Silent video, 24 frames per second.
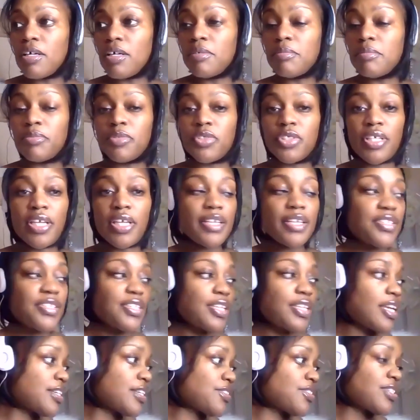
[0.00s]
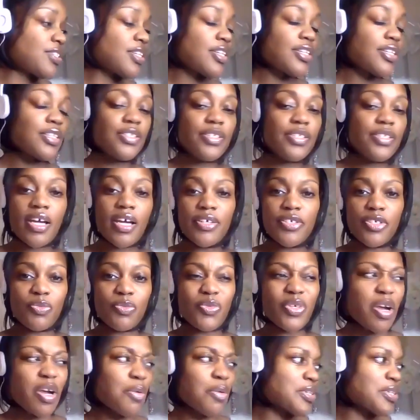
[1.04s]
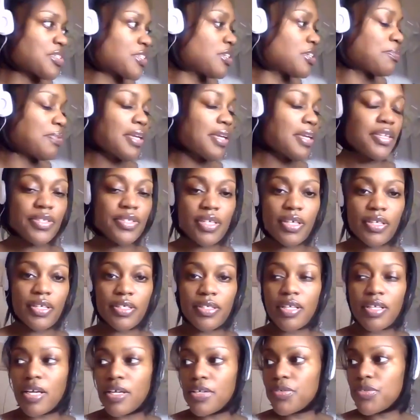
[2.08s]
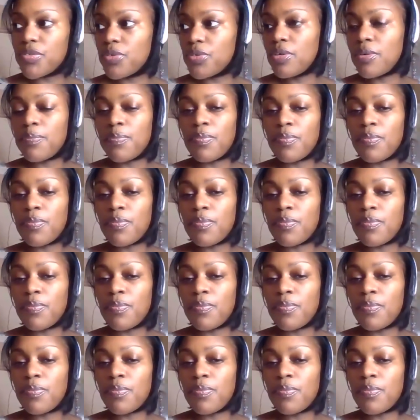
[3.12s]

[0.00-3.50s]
She has hand sanitizer. We always keep hand sanitizer.